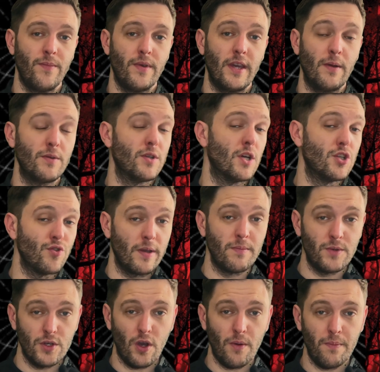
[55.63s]
It was her dream
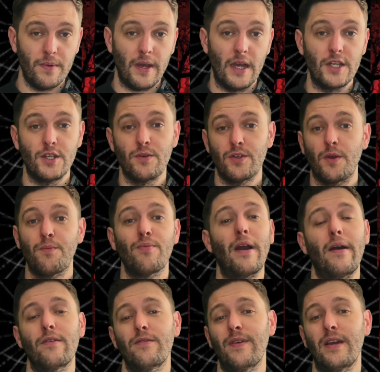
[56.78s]
job, and she was so
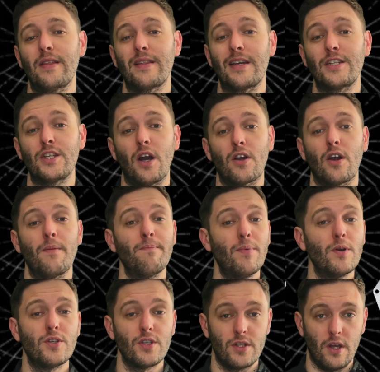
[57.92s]
proud of it that she hung her
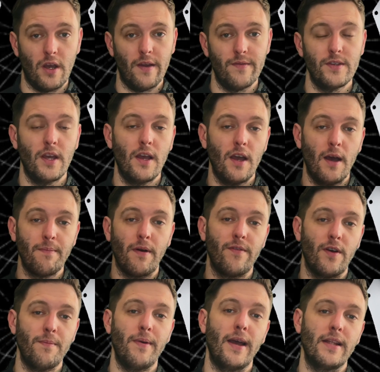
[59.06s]
butcher's knives above
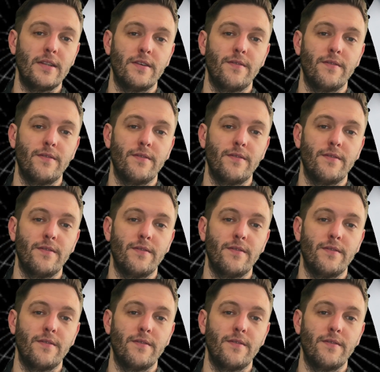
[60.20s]
her bed.